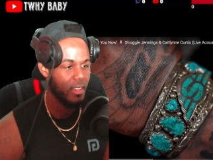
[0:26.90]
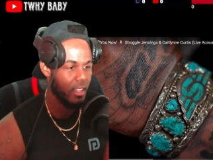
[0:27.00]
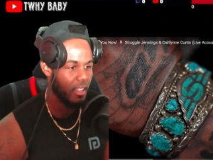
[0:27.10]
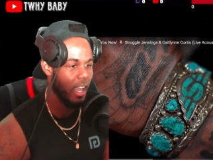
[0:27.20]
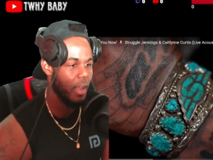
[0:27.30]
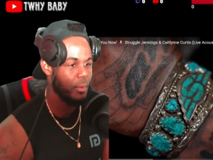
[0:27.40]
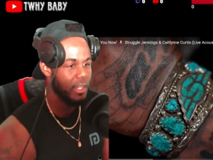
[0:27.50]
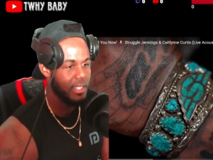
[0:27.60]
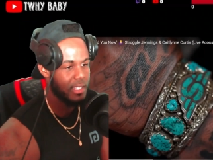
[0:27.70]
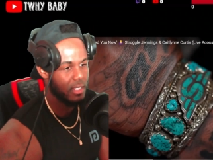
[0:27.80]
God, we
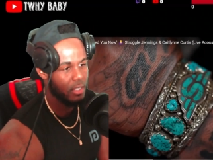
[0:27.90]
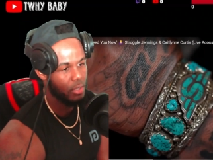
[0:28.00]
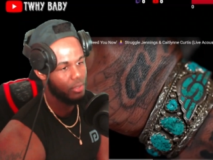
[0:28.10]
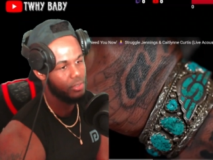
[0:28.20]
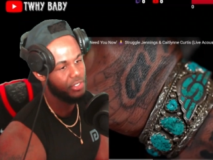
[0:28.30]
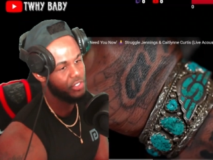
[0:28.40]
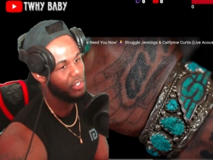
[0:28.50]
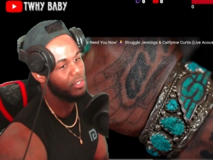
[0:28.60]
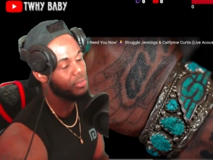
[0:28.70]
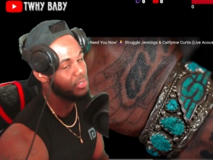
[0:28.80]
need you now.
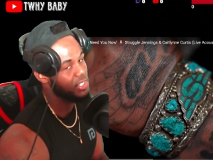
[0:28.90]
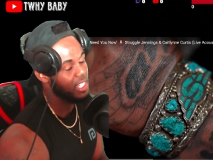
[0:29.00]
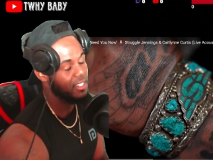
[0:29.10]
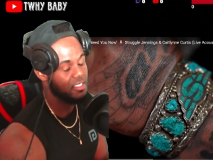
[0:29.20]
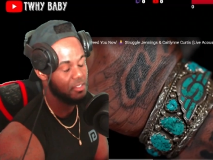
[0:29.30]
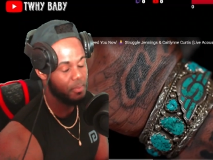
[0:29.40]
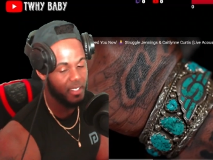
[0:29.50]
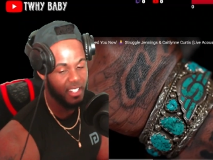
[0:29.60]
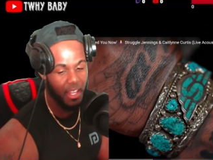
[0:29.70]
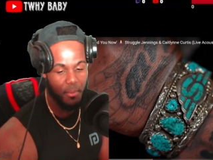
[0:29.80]
Struggle Jennings,
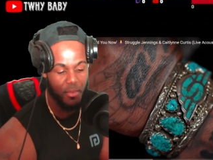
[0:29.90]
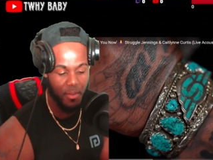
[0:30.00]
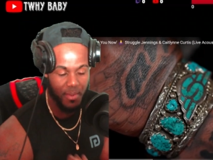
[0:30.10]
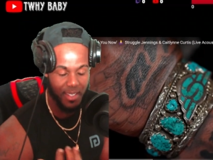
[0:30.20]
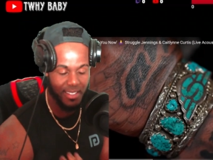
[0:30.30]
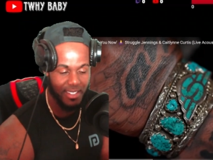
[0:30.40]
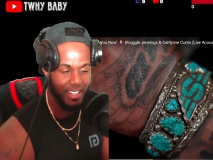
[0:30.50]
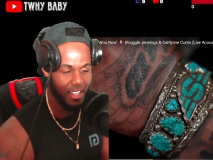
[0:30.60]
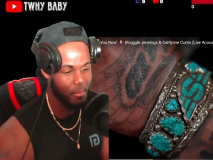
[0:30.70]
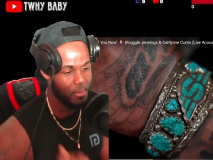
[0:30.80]
bro. That boy be
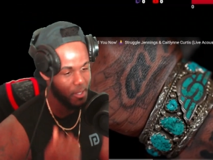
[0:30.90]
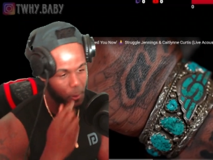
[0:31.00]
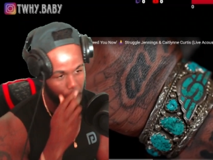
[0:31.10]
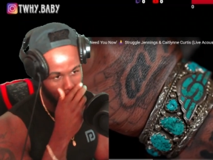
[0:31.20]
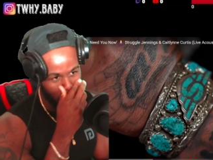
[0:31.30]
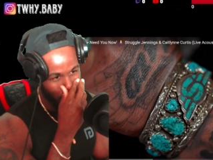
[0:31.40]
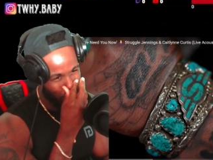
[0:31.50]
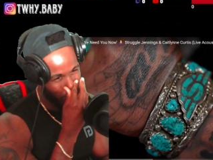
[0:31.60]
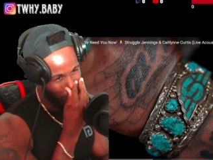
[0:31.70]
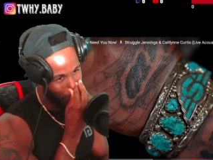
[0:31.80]
singing, bro.
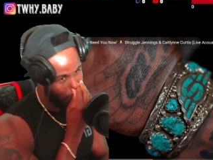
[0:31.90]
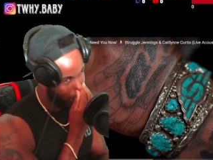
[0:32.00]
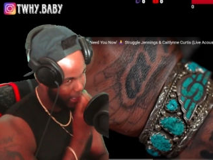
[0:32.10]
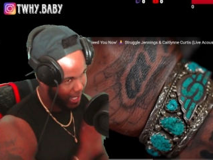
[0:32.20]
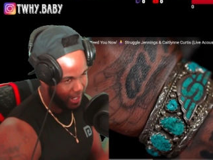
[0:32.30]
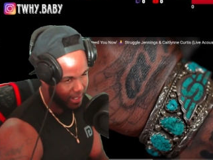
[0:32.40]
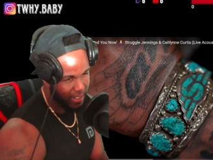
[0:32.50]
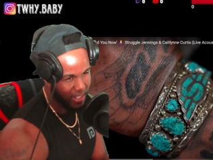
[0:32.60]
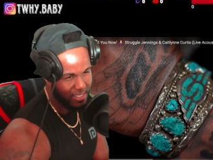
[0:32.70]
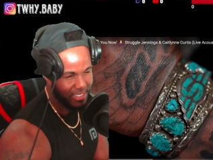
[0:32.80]
Uh,
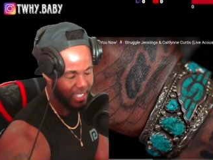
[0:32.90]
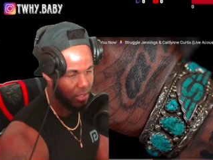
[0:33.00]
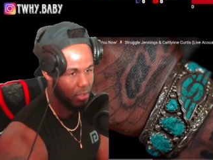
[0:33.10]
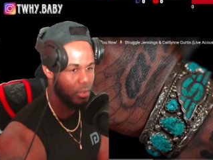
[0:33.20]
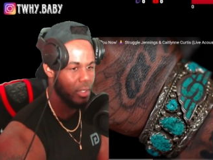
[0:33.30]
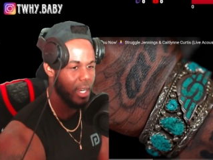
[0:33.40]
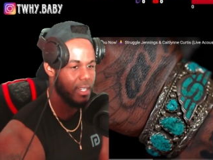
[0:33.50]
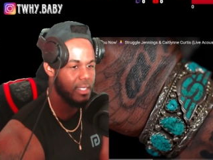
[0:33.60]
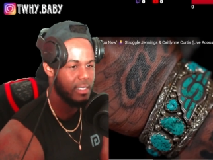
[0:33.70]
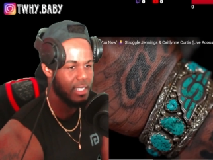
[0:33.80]
Caitlynne Curtis, I don't know who
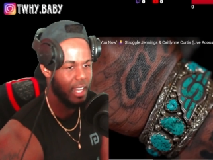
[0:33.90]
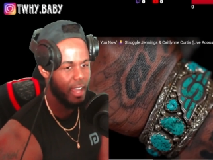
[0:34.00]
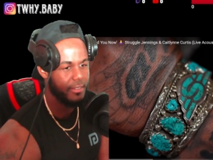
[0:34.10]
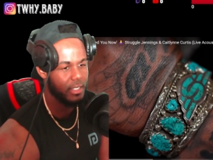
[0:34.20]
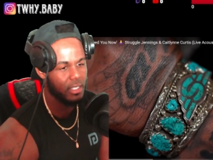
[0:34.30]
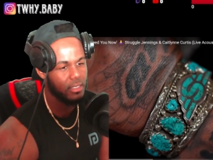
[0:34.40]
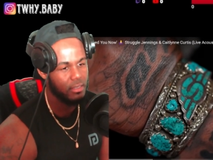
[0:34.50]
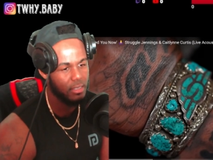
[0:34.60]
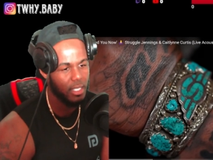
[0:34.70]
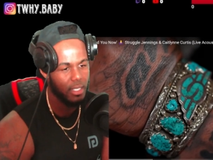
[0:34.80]
that is. Live
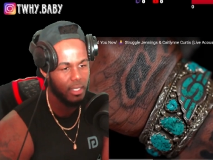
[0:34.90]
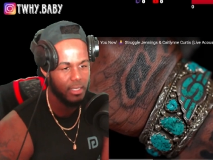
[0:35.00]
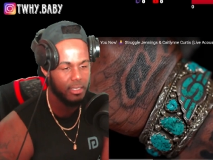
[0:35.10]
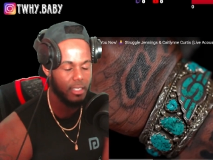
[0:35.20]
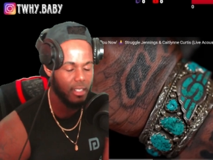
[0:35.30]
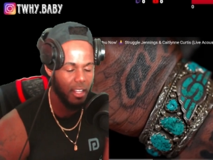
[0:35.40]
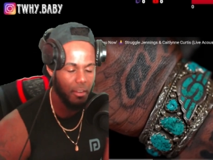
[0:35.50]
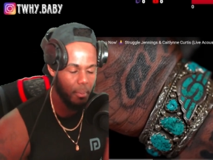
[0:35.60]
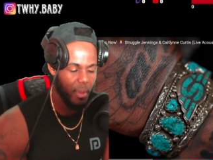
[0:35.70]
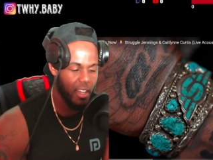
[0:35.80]
acoustic. It's
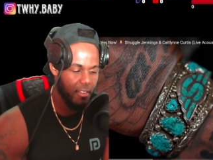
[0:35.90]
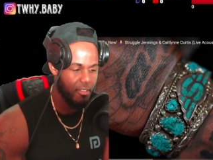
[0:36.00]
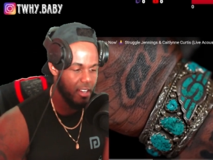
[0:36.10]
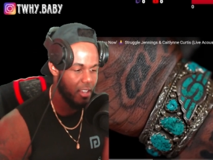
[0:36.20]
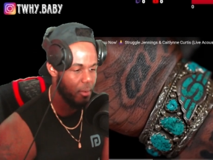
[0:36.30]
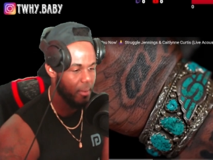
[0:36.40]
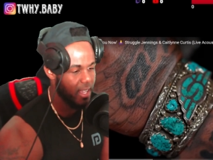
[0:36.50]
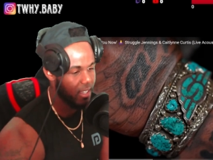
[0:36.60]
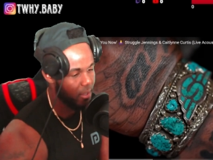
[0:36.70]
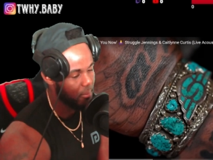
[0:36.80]
another paid video,
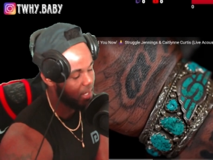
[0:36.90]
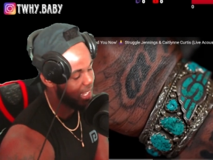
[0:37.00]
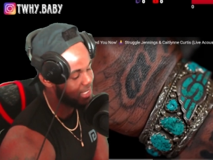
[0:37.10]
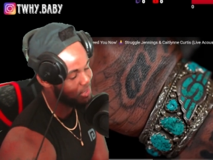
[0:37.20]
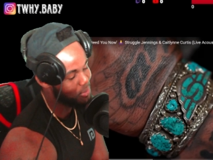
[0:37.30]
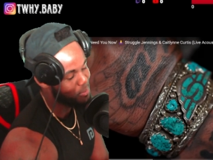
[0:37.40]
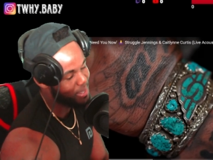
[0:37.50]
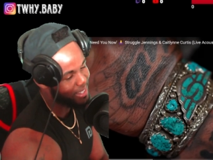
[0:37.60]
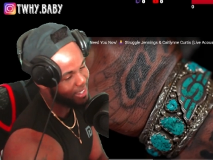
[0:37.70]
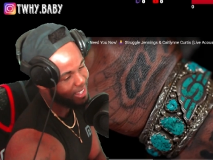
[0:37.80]
man, coming at you,
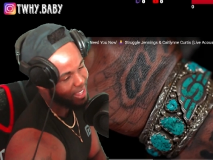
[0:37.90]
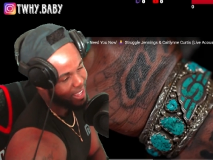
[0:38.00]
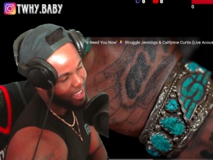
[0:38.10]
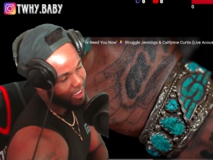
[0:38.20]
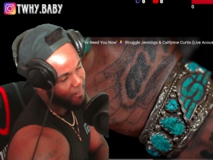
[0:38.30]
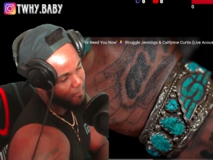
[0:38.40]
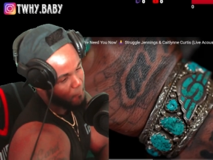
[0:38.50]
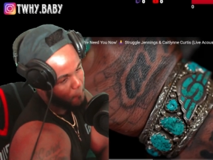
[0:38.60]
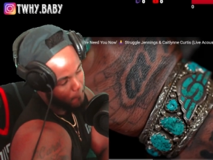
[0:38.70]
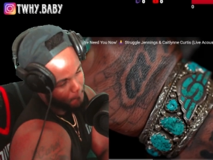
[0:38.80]
man.
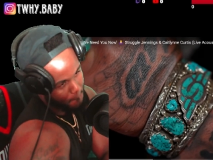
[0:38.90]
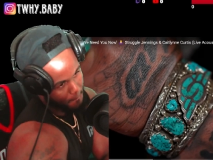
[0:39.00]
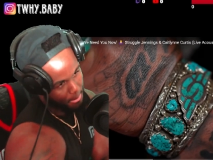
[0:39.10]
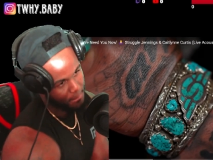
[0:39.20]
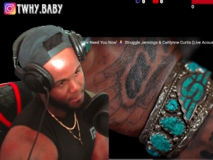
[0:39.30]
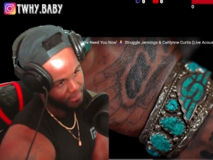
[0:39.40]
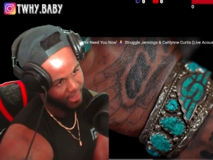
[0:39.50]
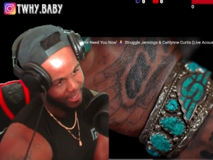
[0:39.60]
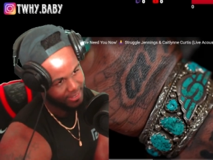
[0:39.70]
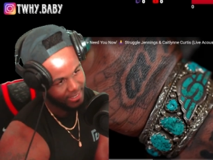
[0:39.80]
Um,
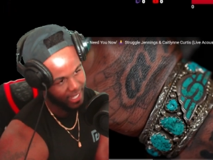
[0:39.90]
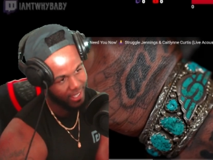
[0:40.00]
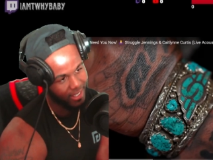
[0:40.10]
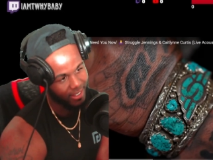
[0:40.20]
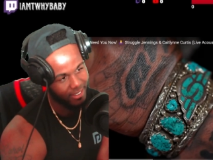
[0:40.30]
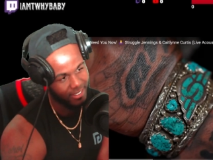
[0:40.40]
damn.